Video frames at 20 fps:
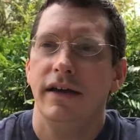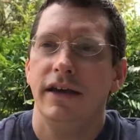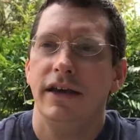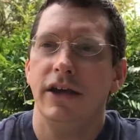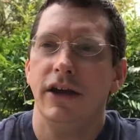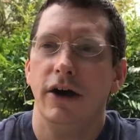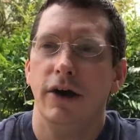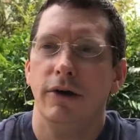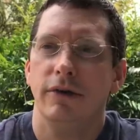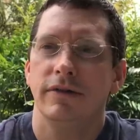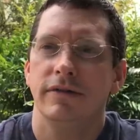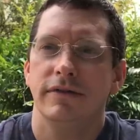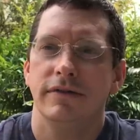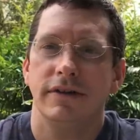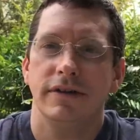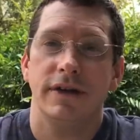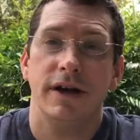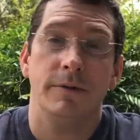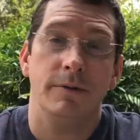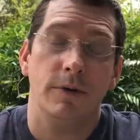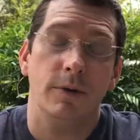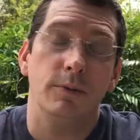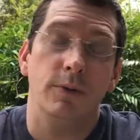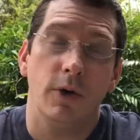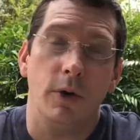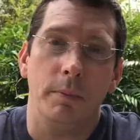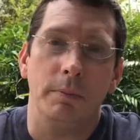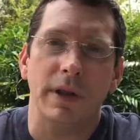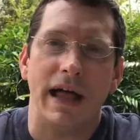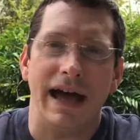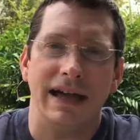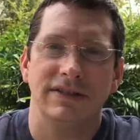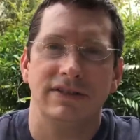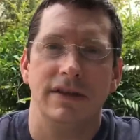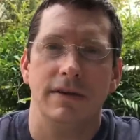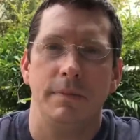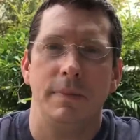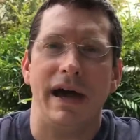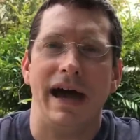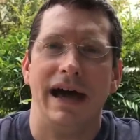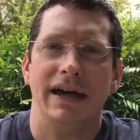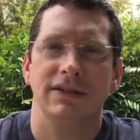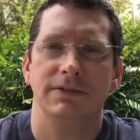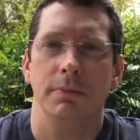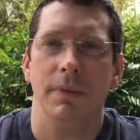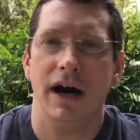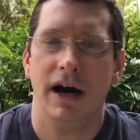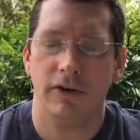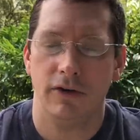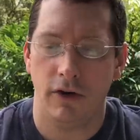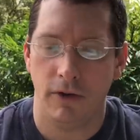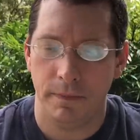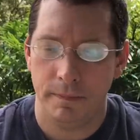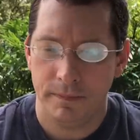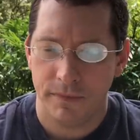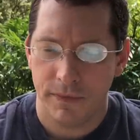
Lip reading: you know, a real blast of the past model.